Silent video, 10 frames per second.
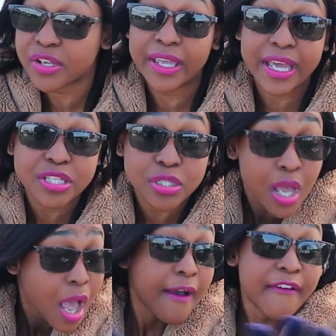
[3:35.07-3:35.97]
So
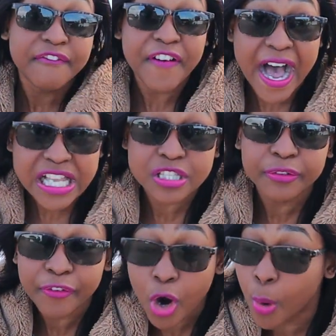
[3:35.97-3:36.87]
yes, fast
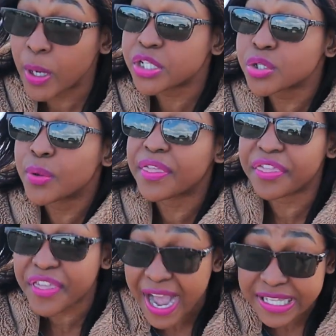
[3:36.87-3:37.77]
forward to
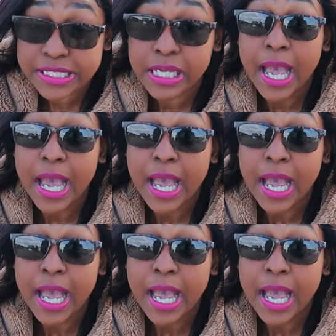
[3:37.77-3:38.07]
that,